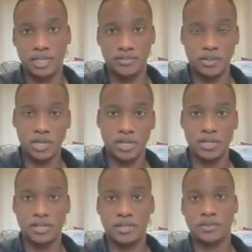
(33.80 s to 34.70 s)
We live and we
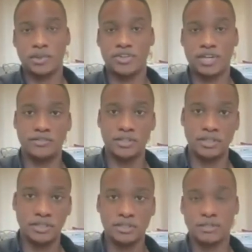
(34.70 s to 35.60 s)
learn, we
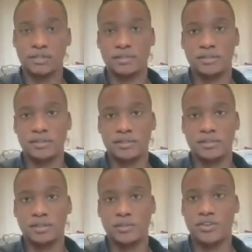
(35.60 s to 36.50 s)
travel,
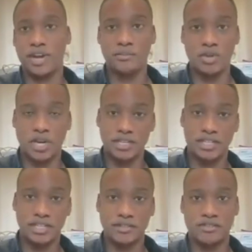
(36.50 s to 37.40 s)
we grab new
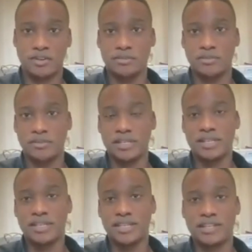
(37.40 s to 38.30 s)
ideas from
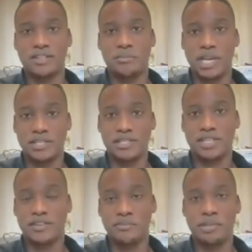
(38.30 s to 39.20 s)
other
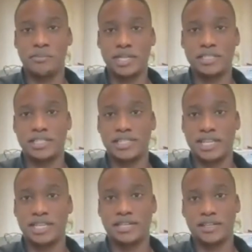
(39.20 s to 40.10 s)
places that have implemented
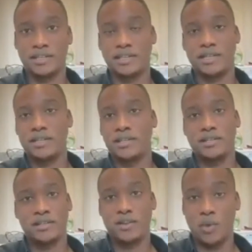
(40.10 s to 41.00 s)
and done
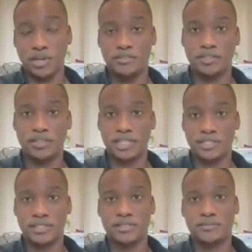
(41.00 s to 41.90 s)
wonderful
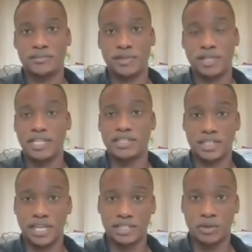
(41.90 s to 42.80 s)
things. And that's
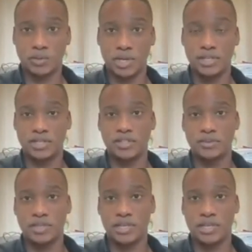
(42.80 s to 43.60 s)
exactly what we're going to do.